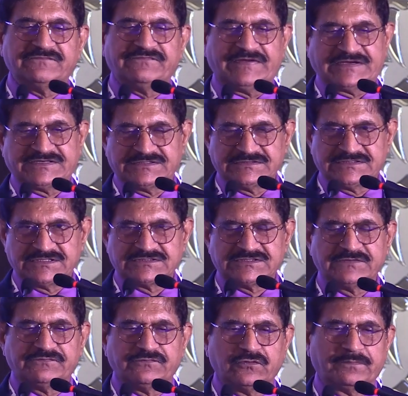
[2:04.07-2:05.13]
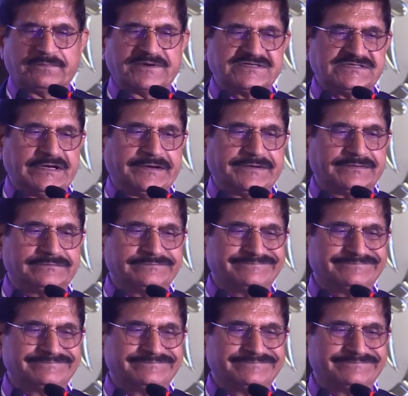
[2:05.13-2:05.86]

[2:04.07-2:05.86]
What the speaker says: fraction 64%.